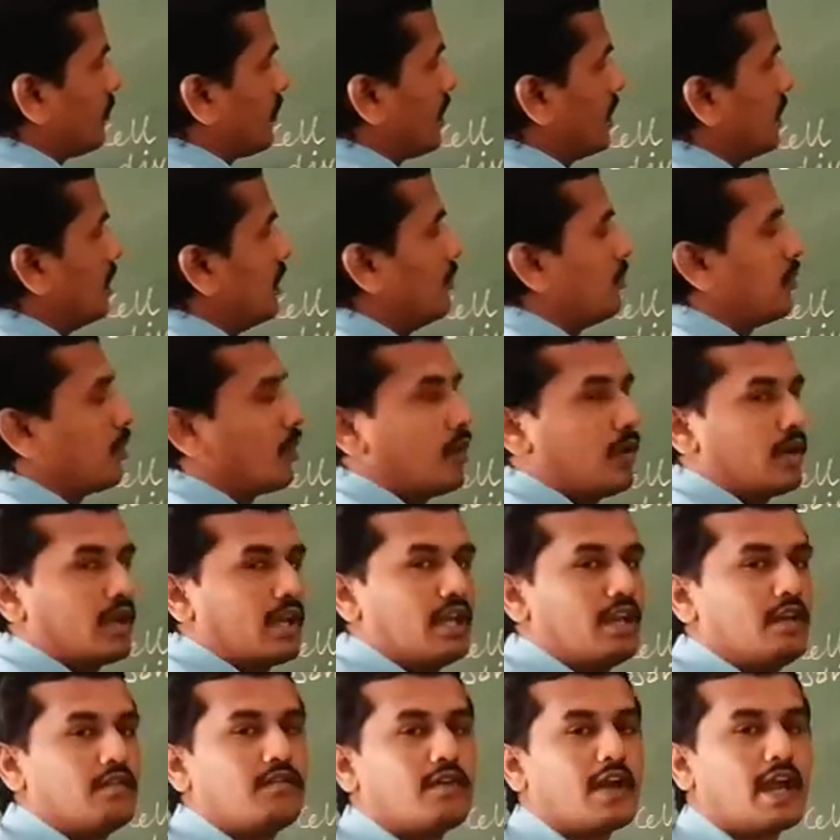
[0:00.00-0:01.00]
the
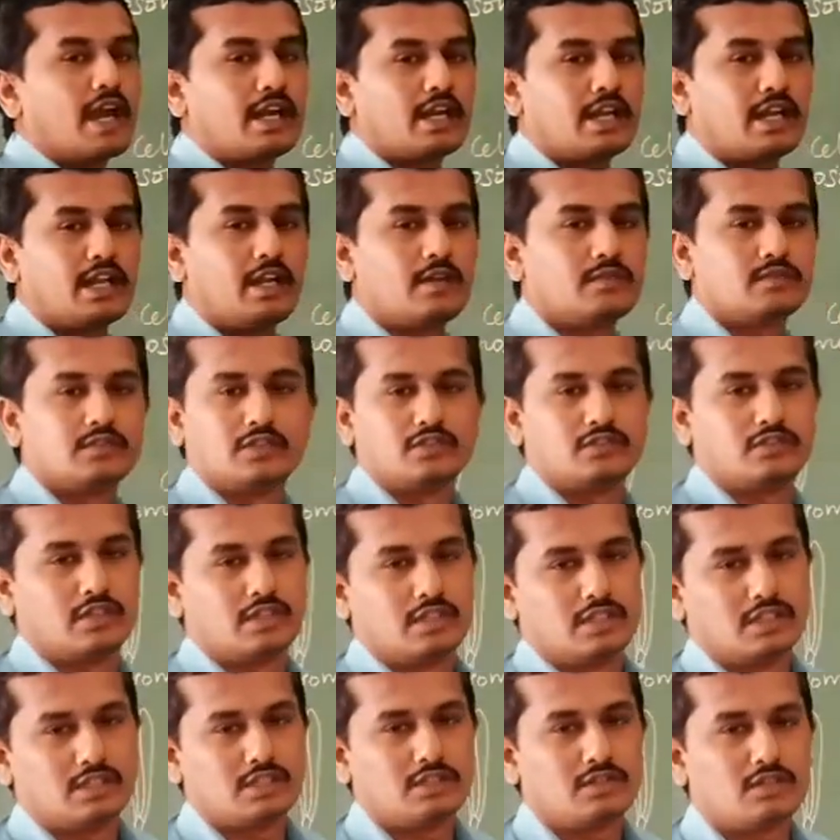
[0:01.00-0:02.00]
protein factory of the
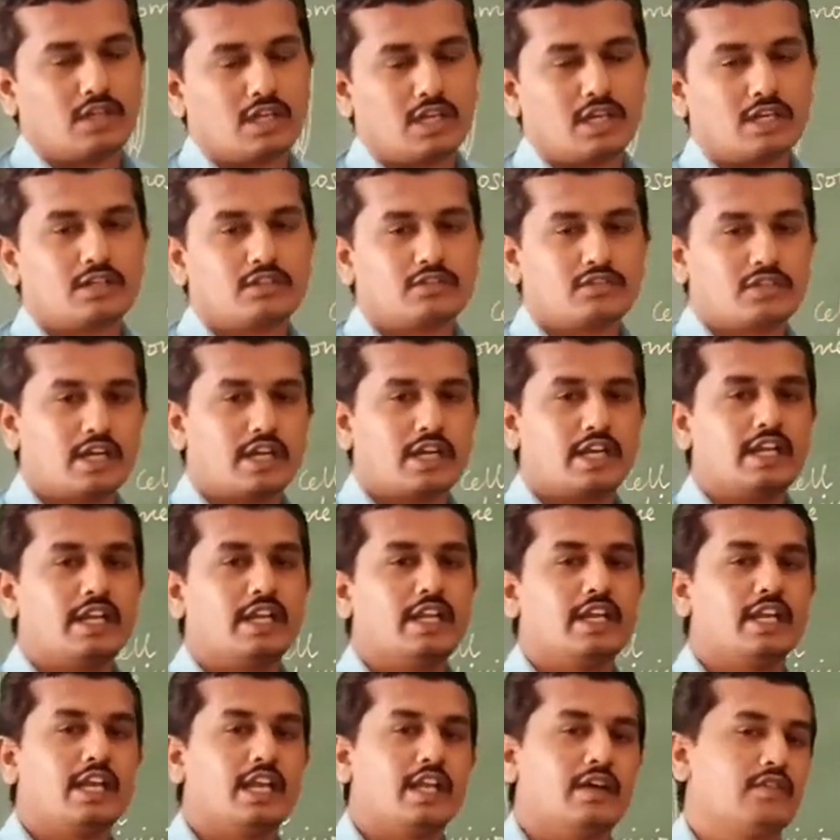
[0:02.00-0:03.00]
cell, studied
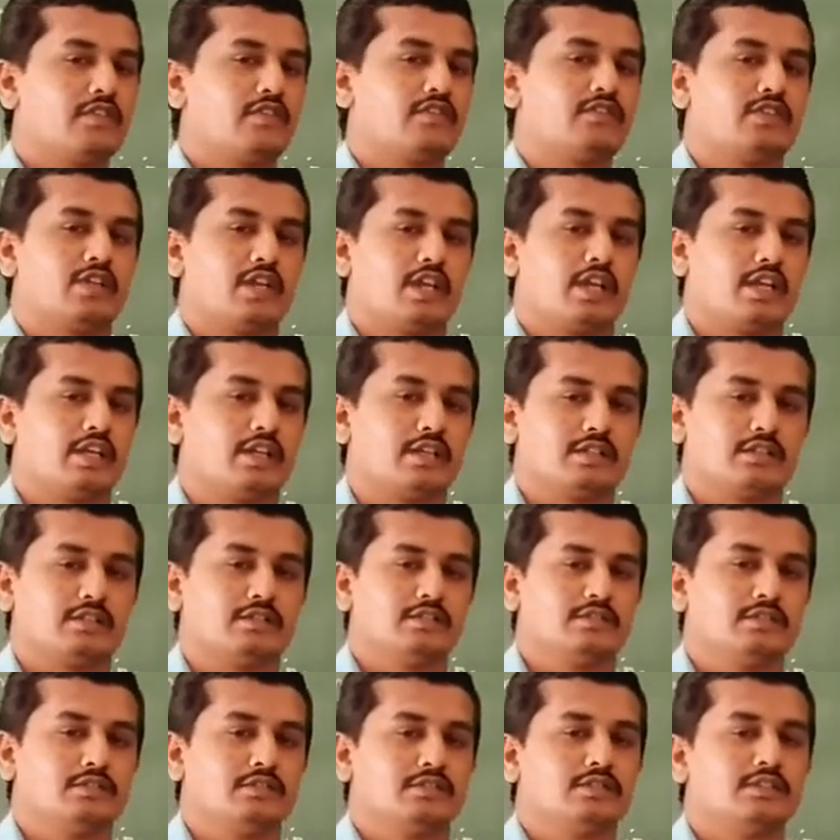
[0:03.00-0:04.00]
in 11th standard.
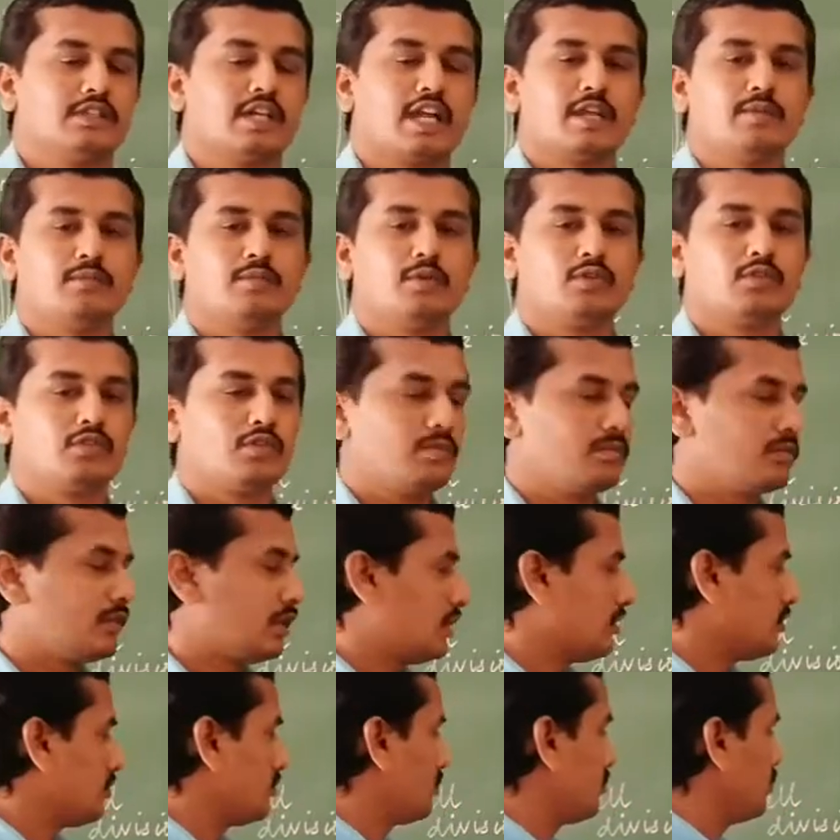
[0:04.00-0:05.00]
Ribosomes
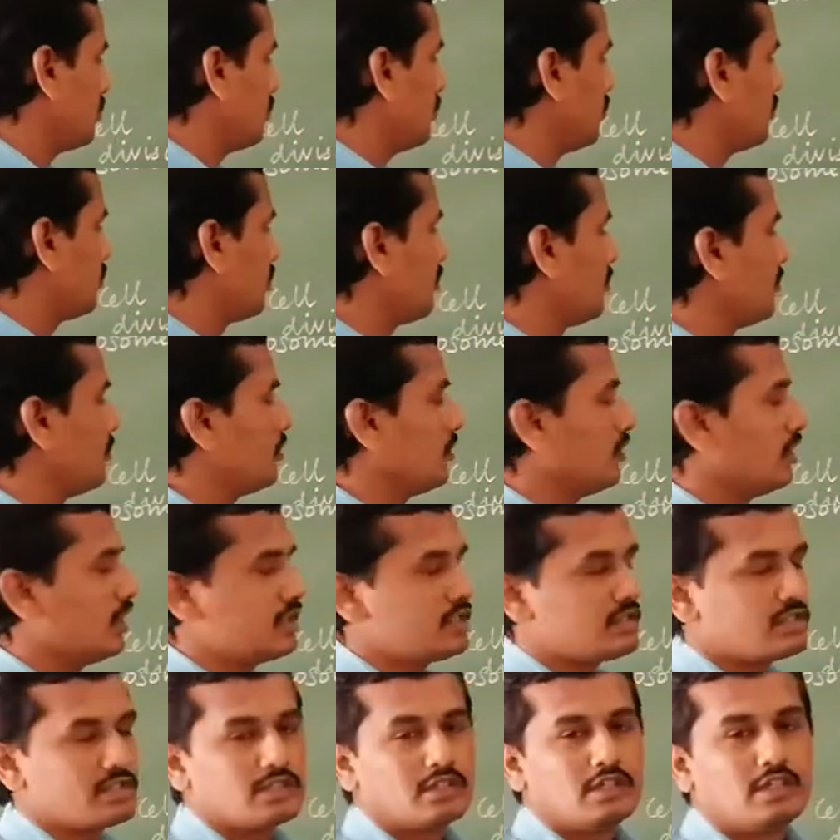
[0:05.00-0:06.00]
has two
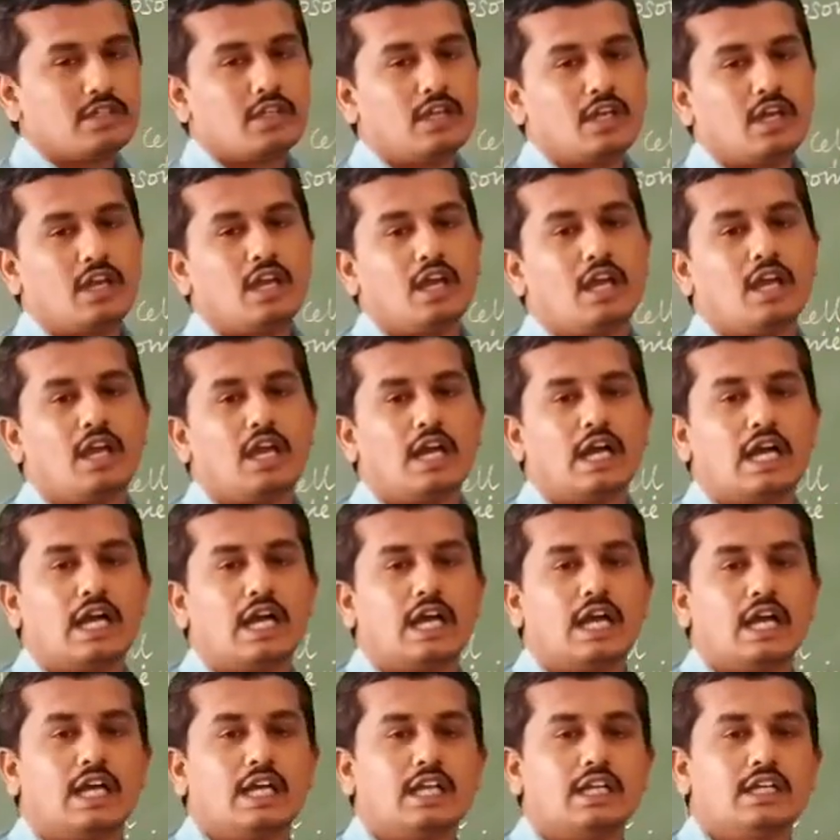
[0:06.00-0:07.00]
subunits
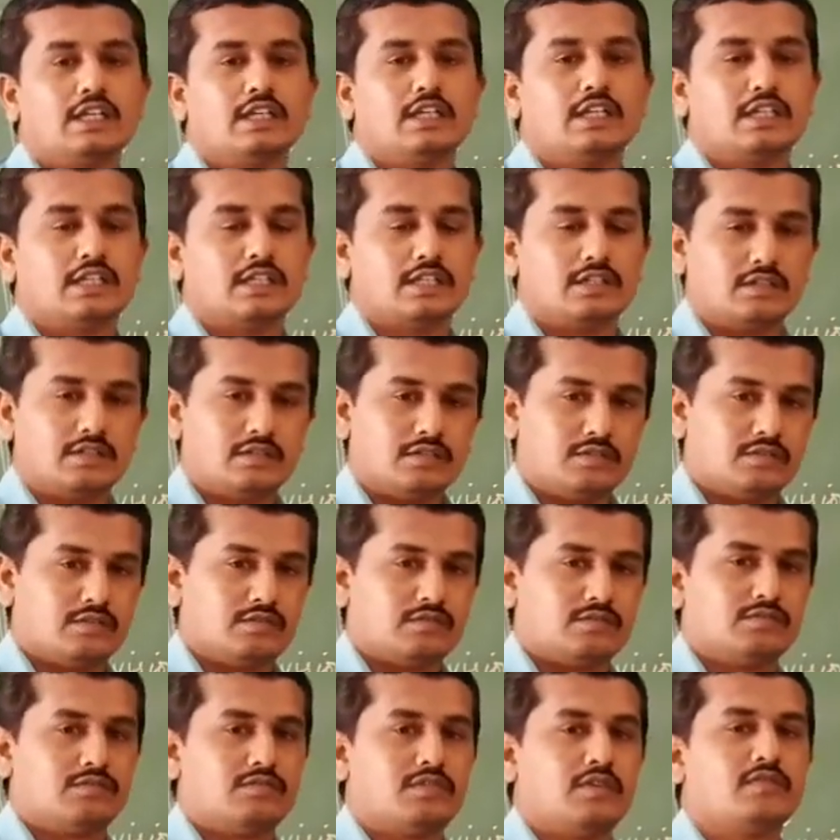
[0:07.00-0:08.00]
and
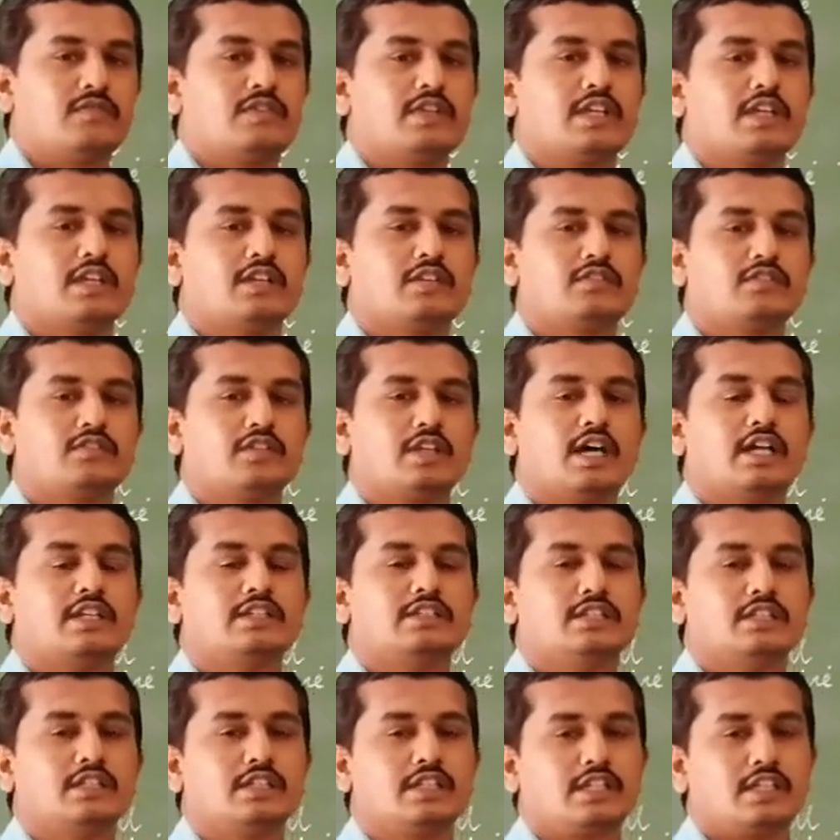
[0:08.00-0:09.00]
50S
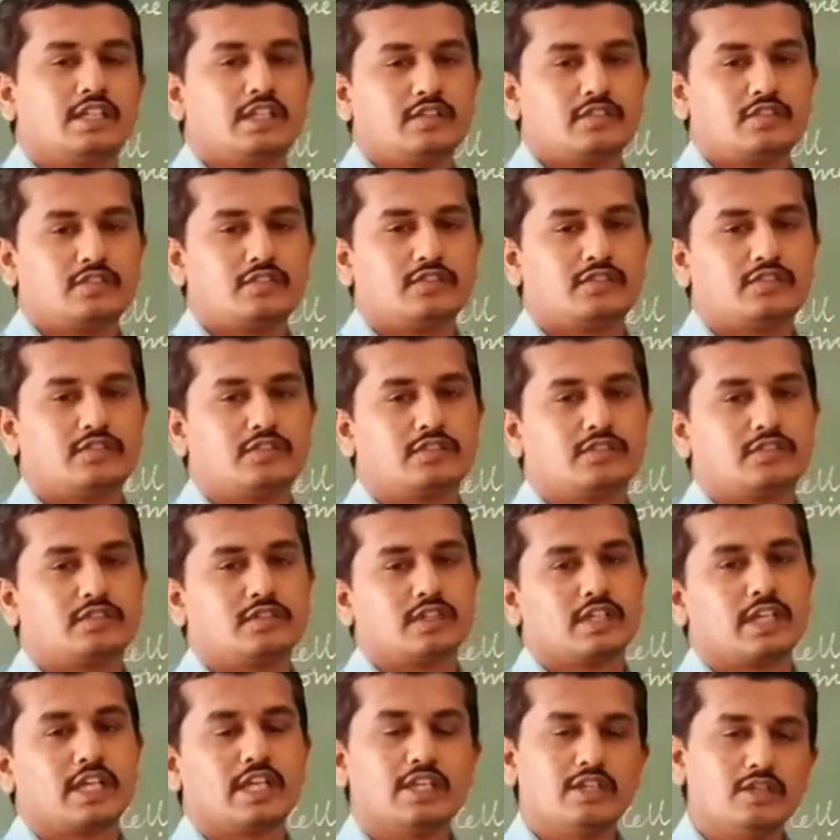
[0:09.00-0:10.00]
and
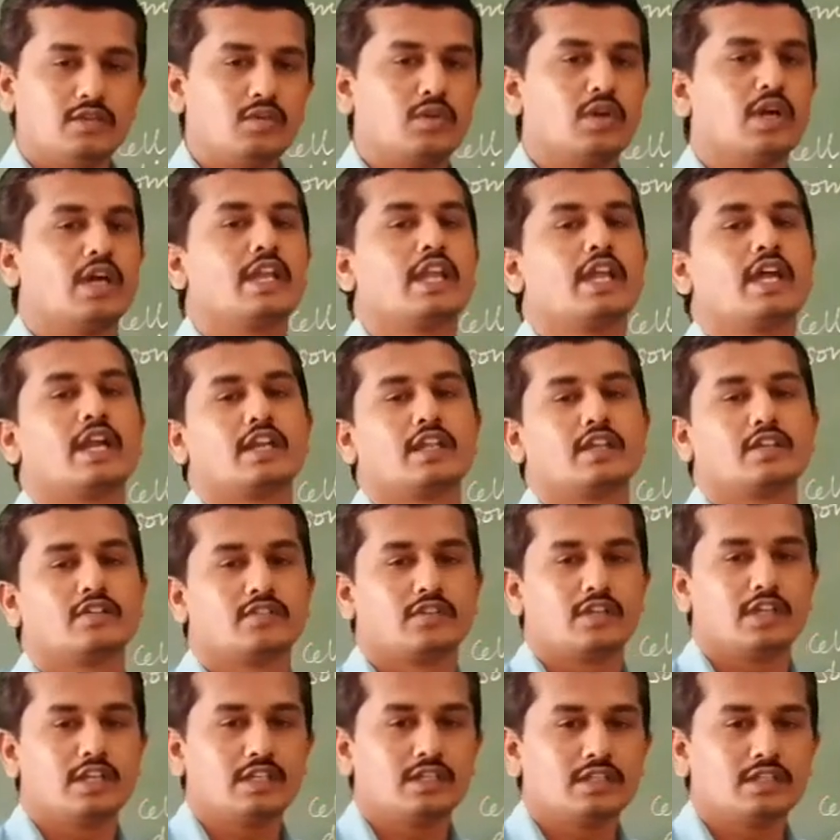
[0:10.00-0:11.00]
30S in eukaryotic cell